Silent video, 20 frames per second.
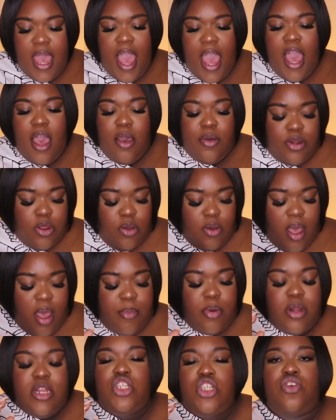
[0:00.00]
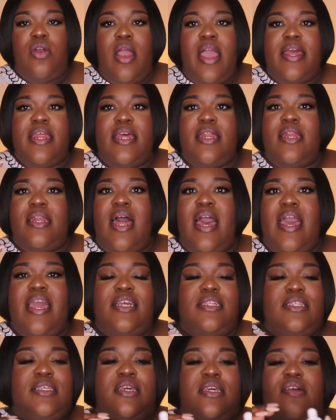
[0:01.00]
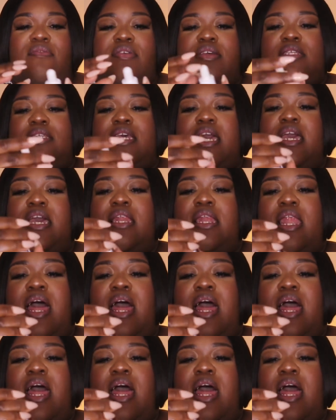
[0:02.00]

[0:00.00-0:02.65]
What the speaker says: I don't know. I'm going to try it in light to give it a second